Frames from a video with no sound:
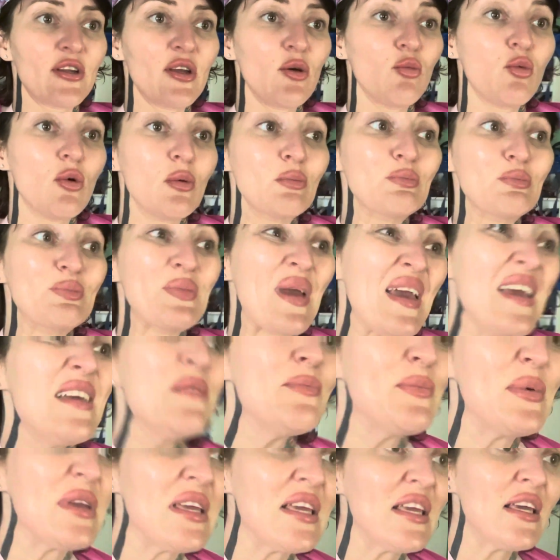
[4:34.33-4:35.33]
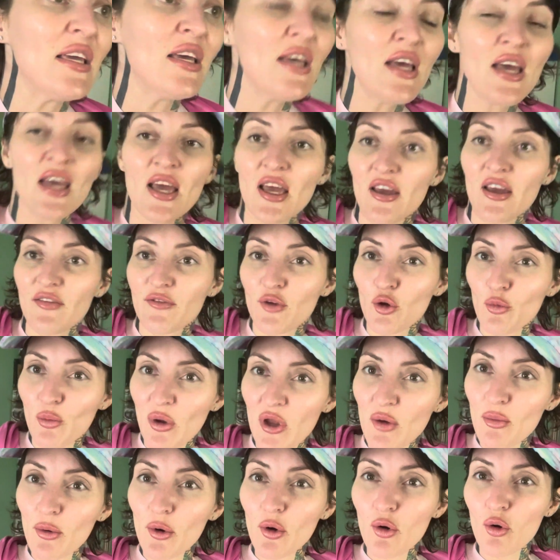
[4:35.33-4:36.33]
Well, maybe if you
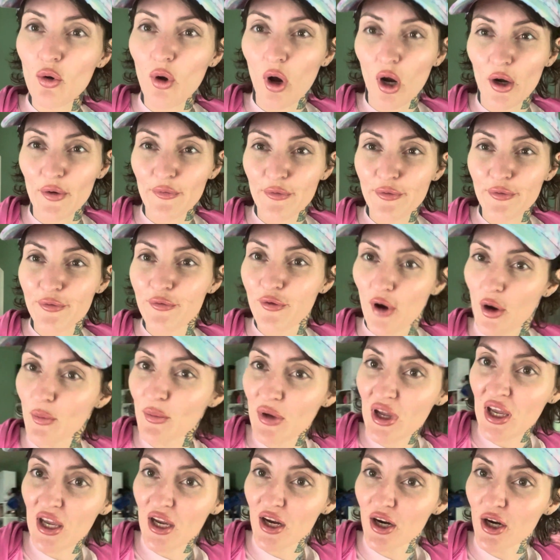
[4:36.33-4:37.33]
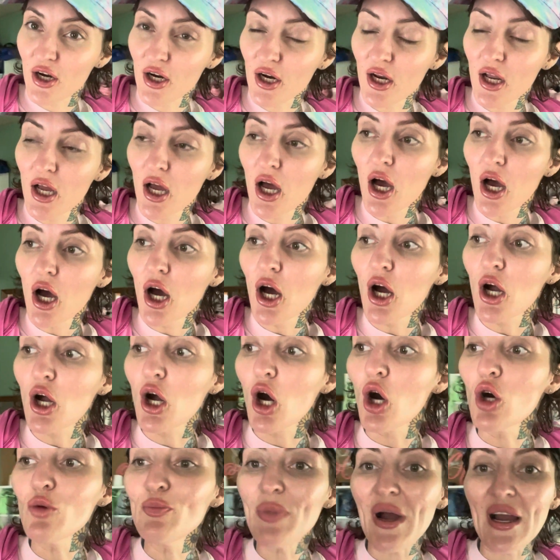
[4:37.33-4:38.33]
people who aren't from here
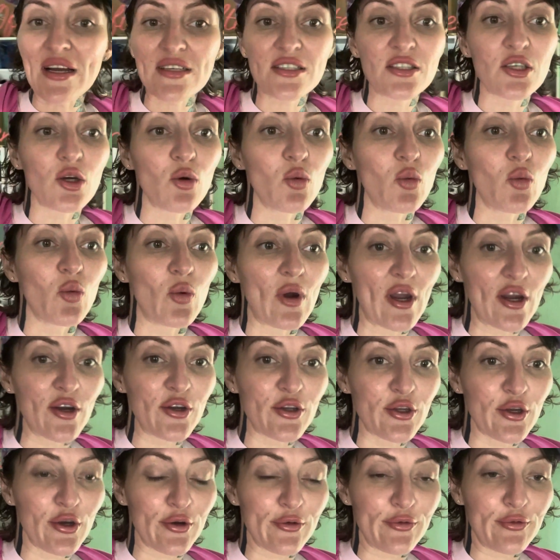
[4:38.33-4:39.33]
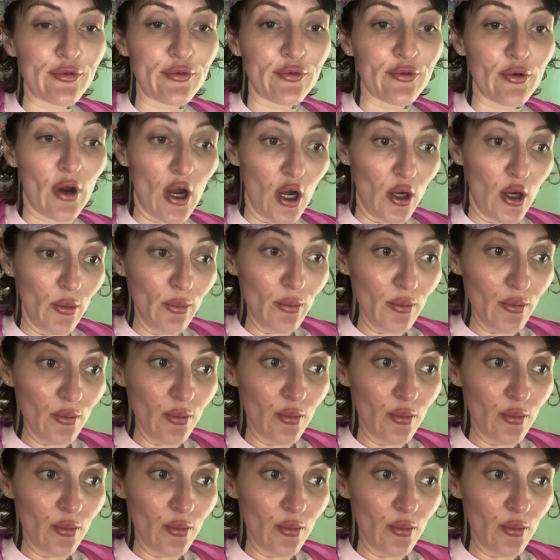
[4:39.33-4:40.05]
go back to where you're from